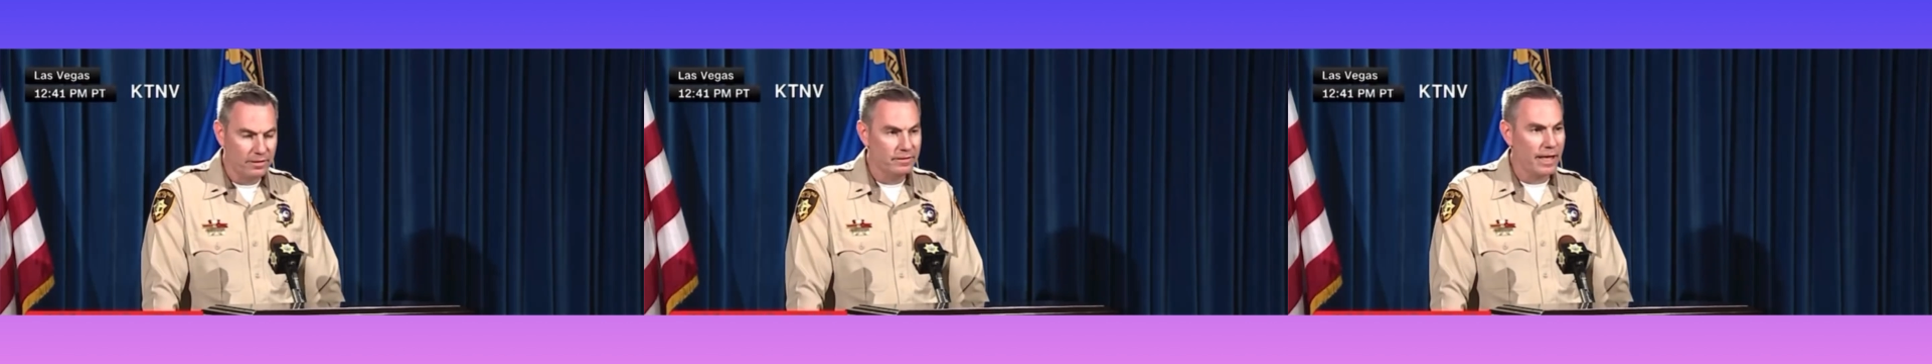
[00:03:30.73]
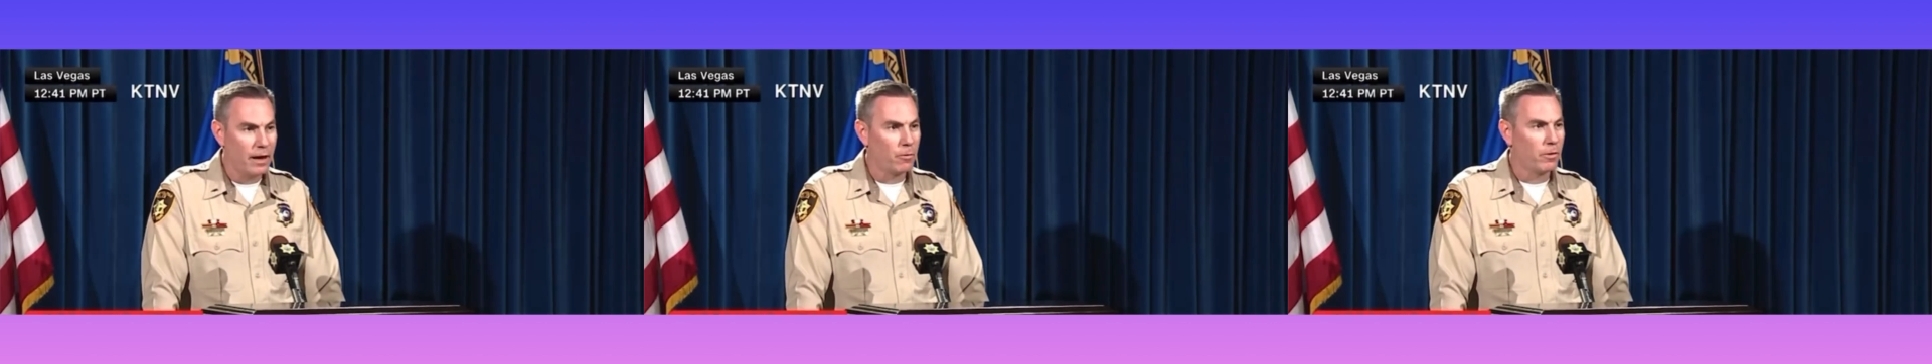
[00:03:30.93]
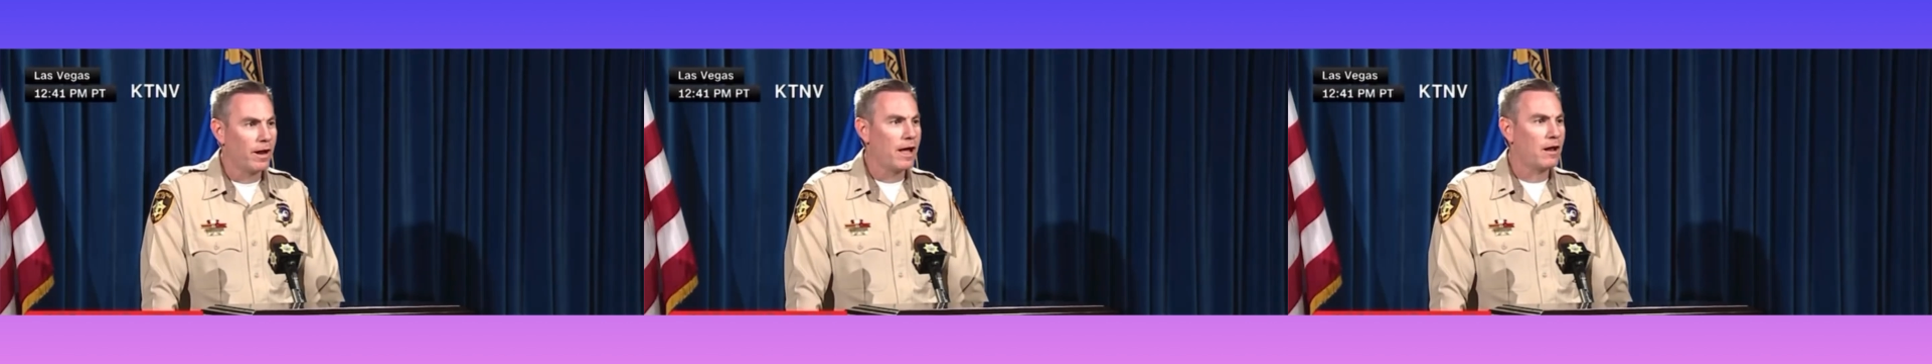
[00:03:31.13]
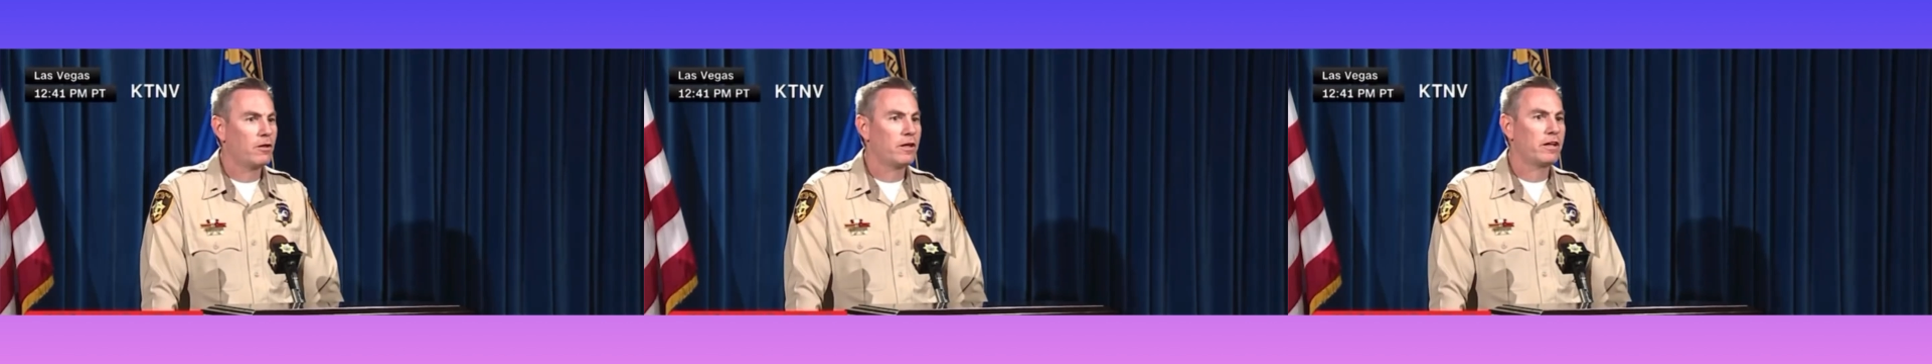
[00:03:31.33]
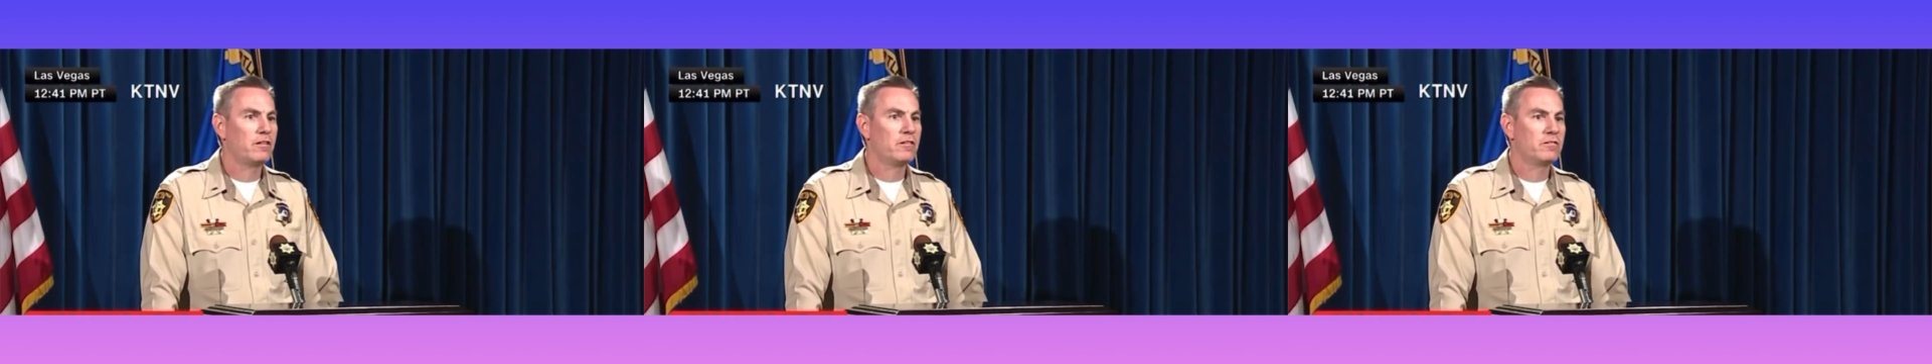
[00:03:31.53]
that were not
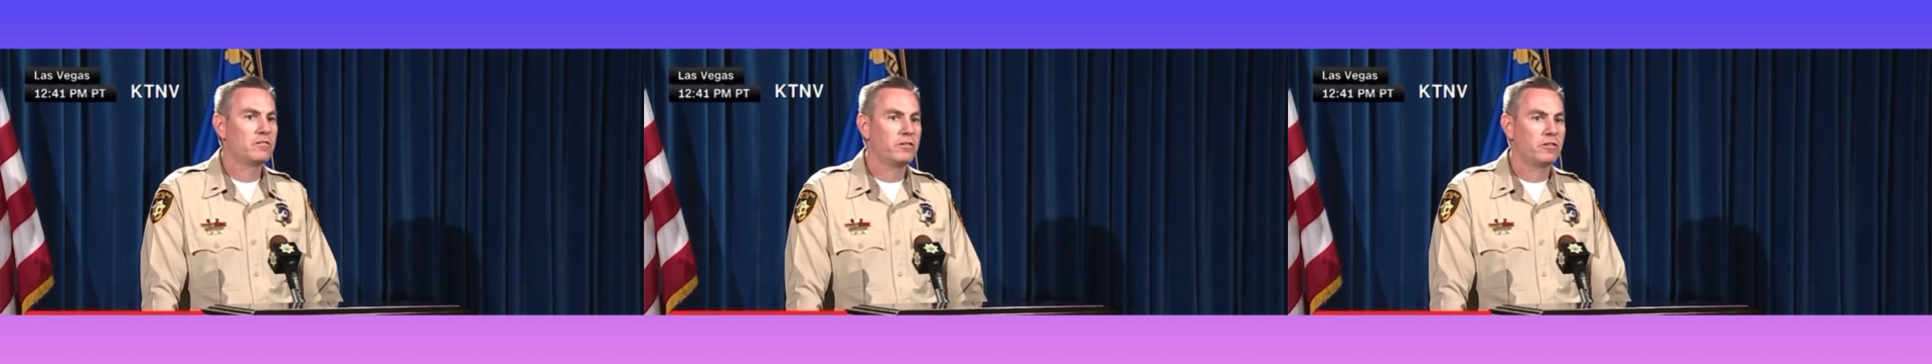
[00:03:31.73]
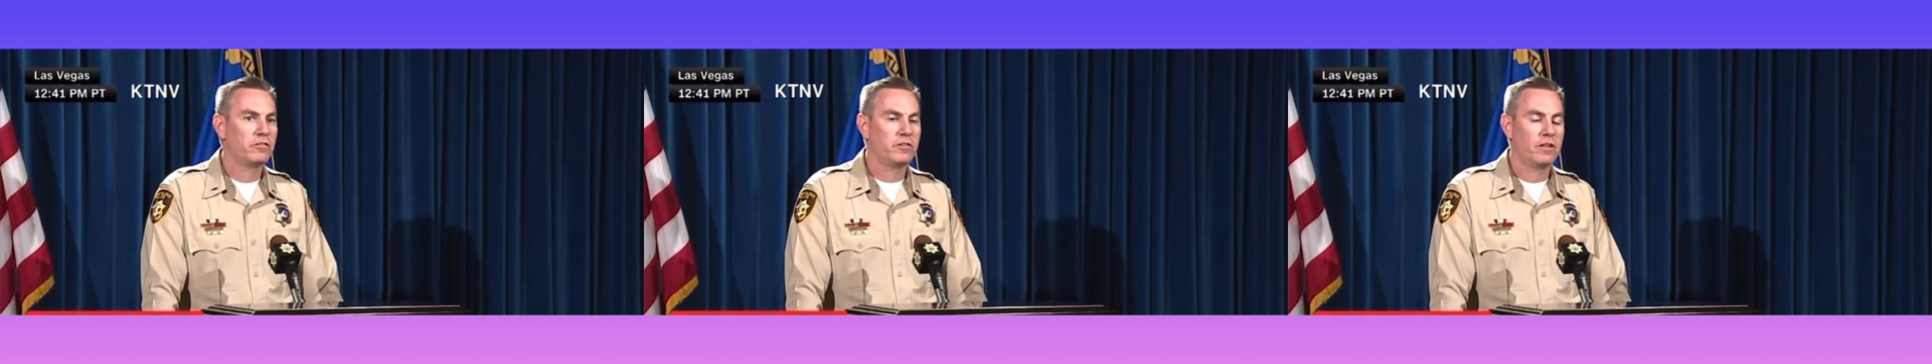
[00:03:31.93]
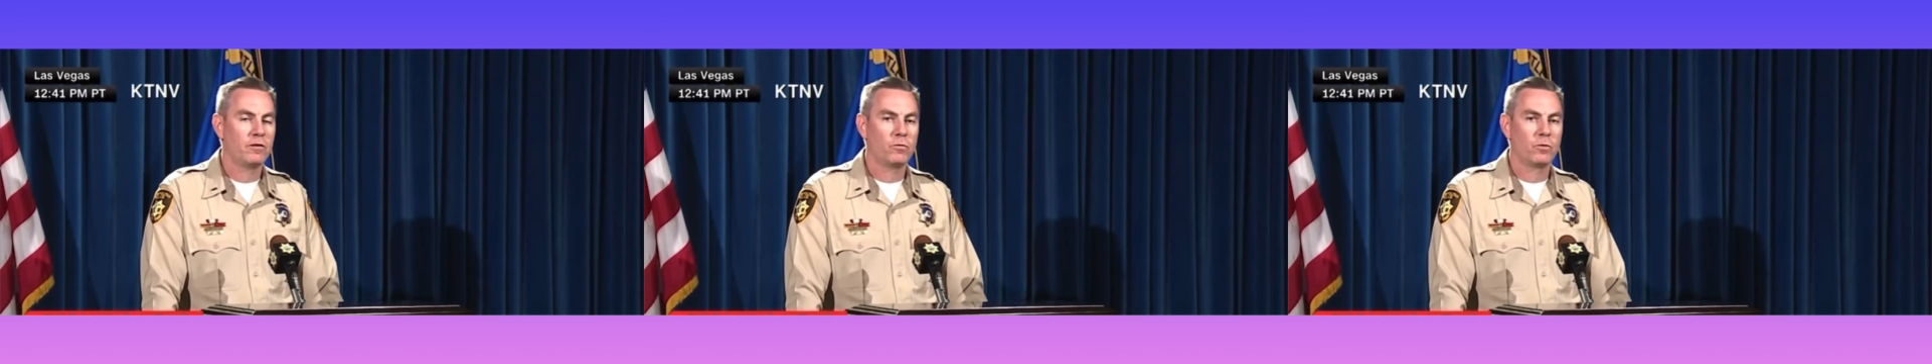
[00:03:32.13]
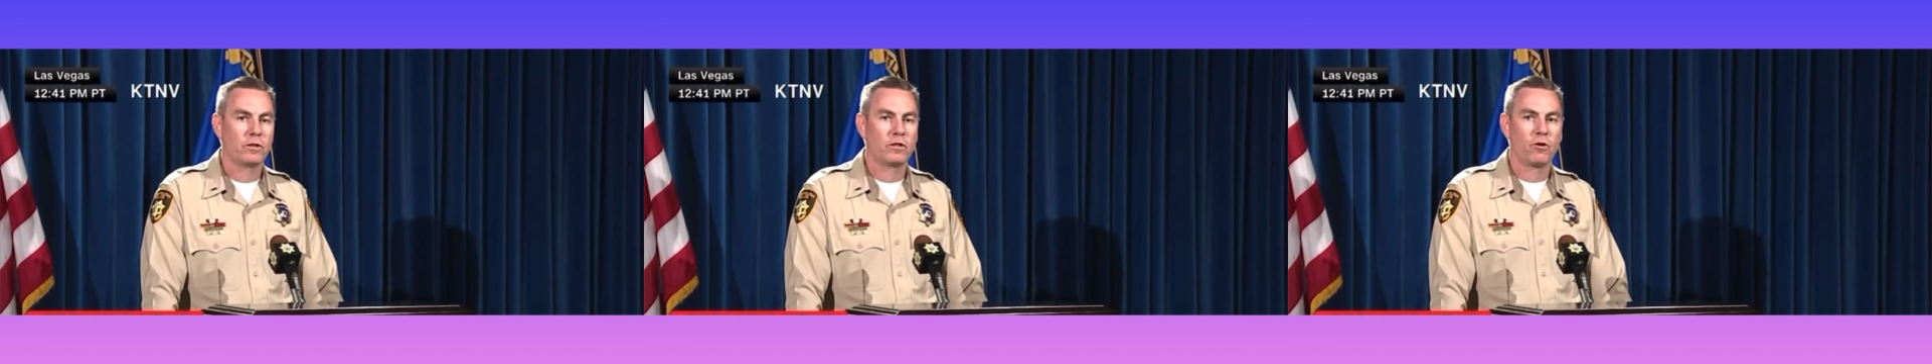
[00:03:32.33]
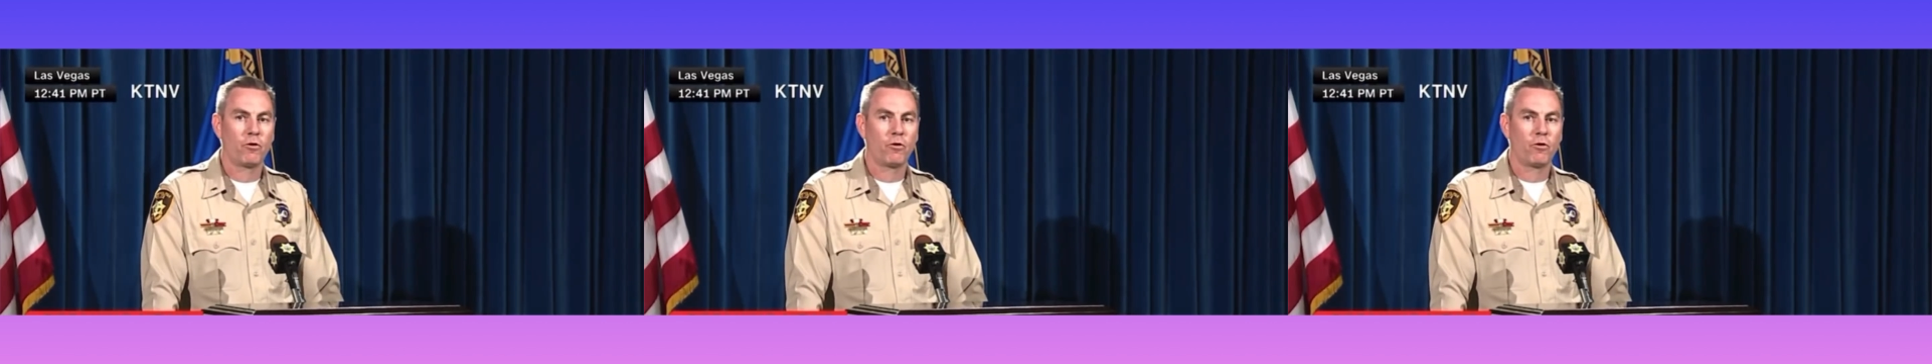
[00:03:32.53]
only consistent with the